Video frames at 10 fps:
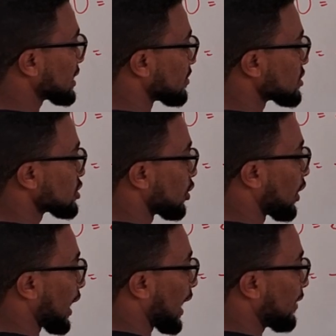atom.
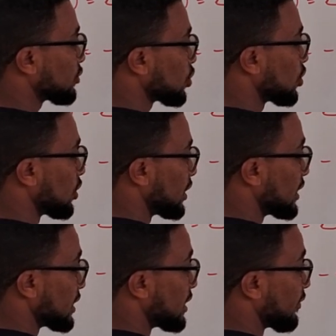So I have to
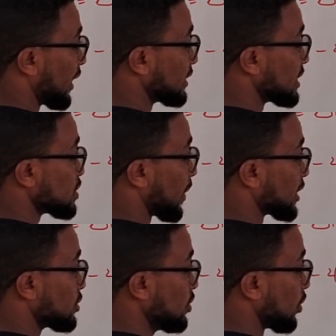divide this
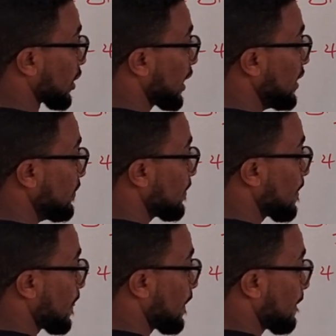by 2. Okay,
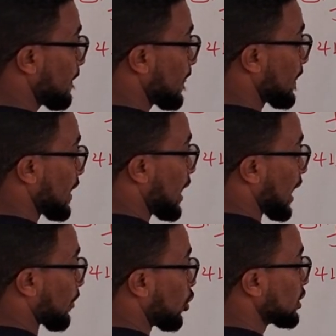
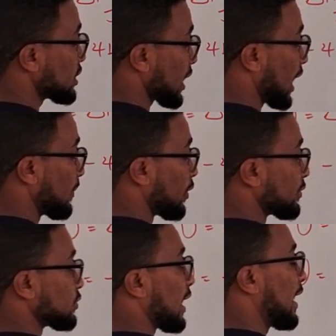I'm going to take half
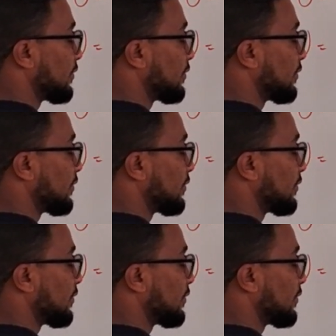of